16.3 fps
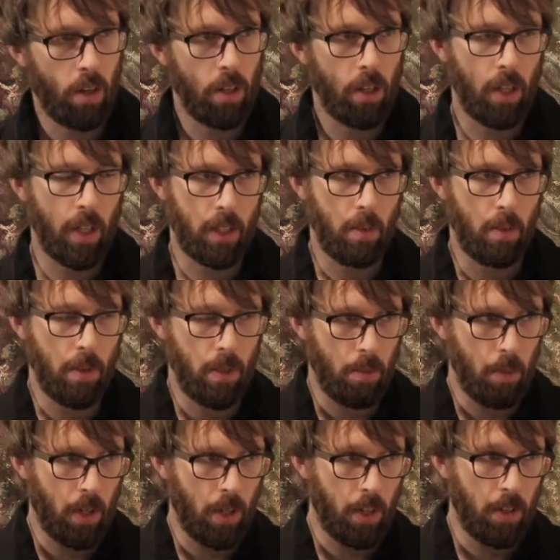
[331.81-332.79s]
uh, or like there was
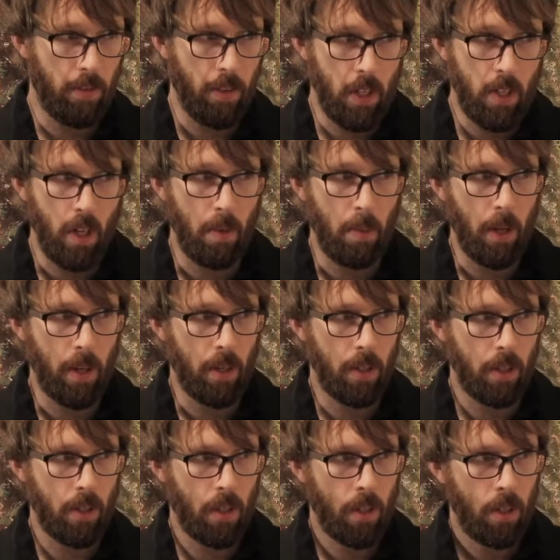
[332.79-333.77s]
something artificial about
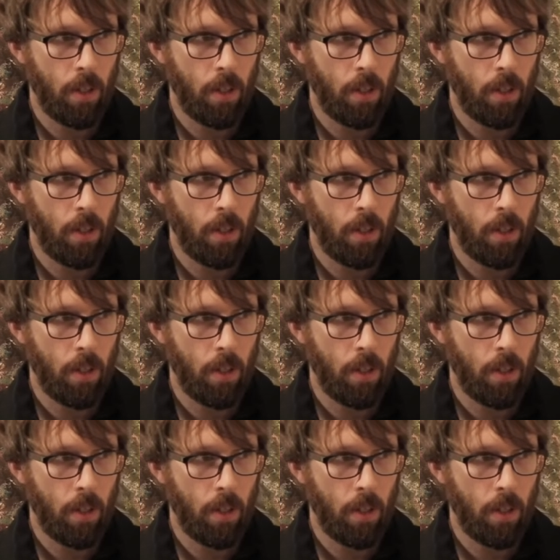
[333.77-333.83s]
it.